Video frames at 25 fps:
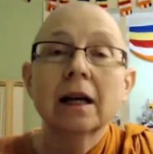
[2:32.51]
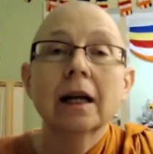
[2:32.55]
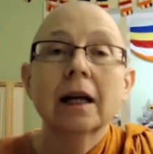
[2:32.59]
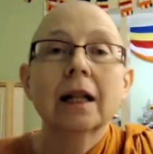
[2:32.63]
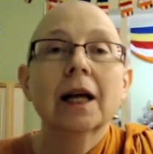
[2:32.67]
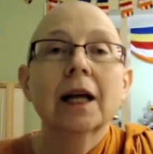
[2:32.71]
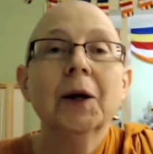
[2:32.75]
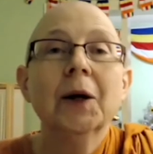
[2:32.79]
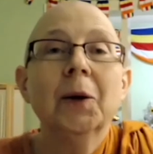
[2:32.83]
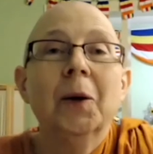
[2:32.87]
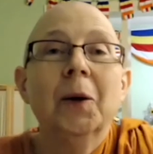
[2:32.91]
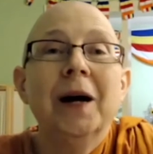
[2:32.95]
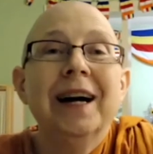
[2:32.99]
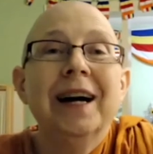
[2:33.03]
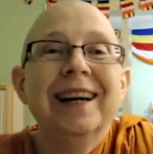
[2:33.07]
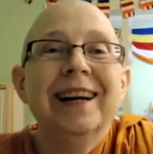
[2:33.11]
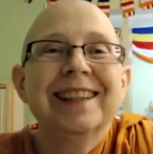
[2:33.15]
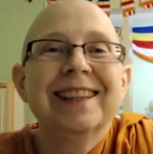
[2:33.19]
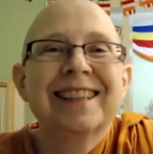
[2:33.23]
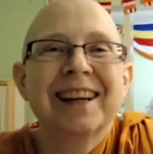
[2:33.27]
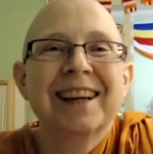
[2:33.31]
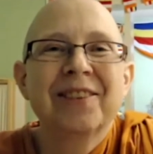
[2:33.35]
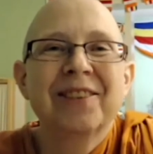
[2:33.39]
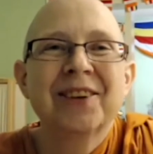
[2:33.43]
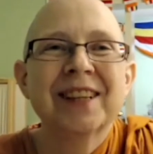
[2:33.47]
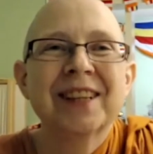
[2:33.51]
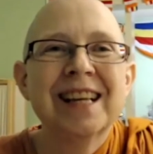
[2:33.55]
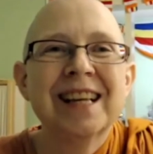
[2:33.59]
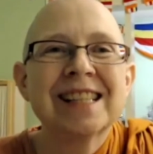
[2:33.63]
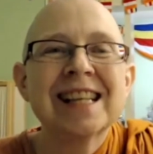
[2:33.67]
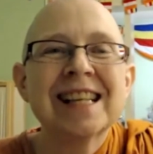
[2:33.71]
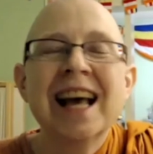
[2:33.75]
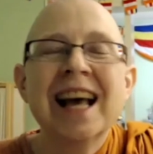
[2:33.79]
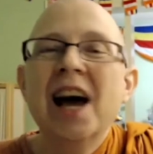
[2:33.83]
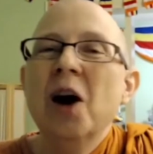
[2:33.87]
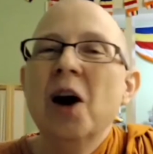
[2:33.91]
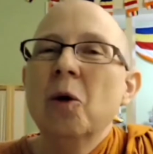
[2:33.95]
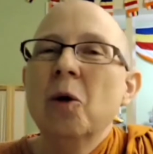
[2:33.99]
Like, what's up with us?
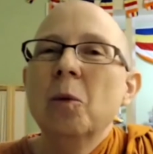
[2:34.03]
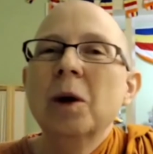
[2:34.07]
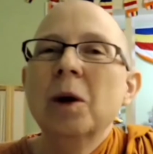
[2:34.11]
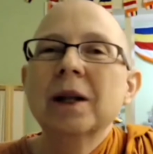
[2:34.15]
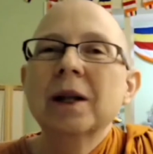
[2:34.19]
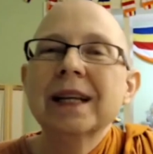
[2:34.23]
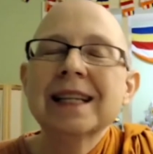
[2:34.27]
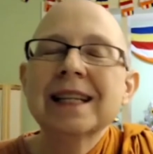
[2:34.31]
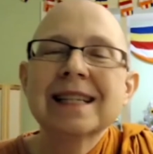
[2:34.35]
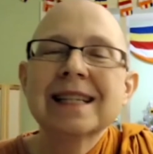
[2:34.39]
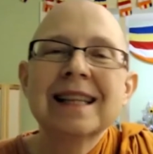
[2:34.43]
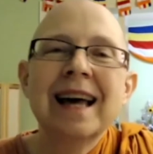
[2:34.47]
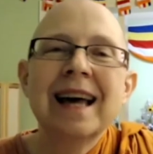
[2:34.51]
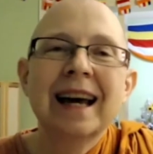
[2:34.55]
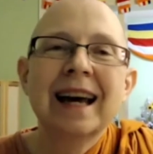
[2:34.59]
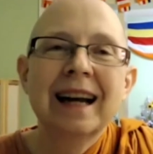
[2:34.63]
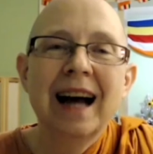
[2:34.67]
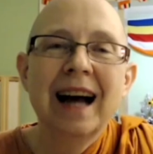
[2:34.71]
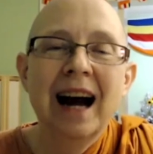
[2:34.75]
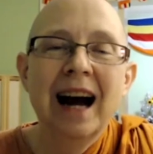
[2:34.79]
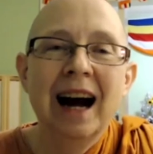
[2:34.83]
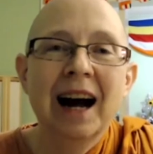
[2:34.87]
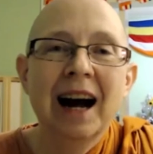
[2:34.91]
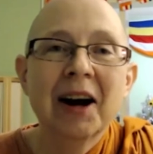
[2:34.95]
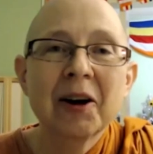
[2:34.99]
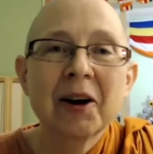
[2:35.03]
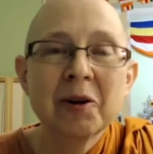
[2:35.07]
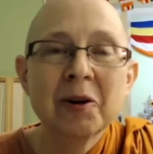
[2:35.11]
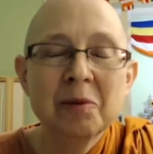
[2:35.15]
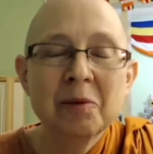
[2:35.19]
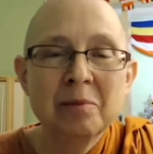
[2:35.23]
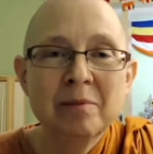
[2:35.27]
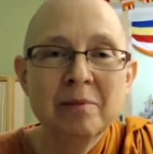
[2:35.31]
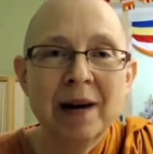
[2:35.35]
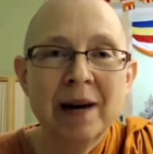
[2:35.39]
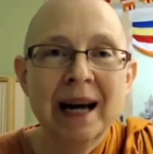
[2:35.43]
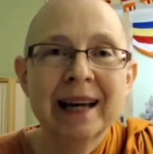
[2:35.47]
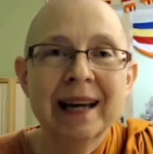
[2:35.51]
Well, it's that our
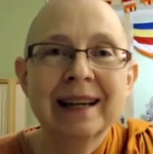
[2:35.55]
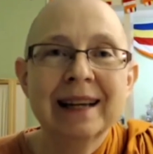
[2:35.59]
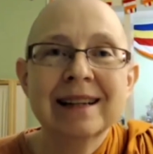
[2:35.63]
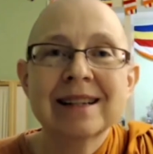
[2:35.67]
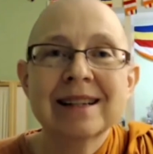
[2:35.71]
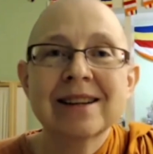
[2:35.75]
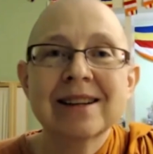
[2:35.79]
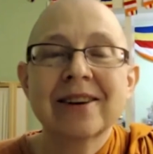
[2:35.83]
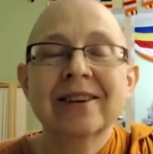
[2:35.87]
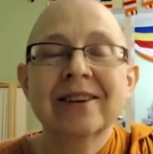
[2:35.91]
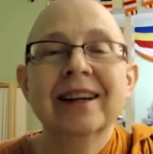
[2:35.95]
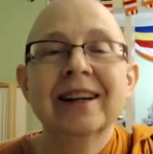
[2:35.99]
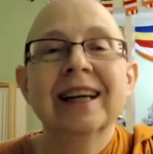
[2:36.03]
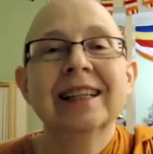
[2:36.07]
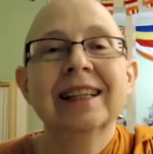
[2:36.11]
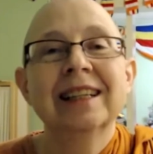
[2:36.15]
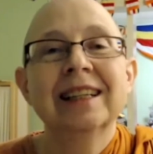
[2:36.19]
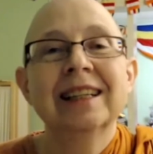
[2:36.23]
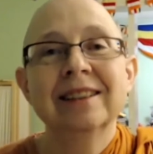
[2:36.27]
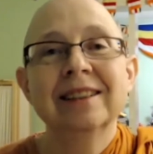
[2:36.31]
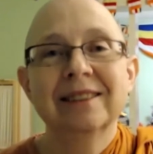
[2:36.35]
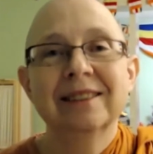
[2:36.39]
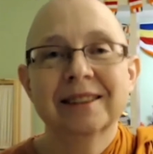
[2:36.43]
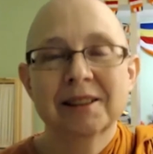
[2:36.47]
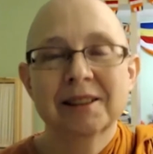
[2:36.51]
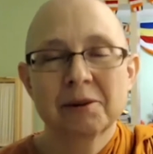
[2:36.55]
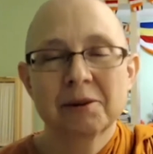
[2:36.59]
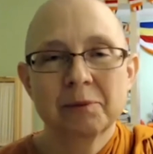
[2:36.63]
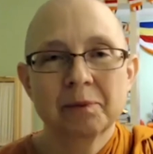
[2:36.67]
minds are not healed.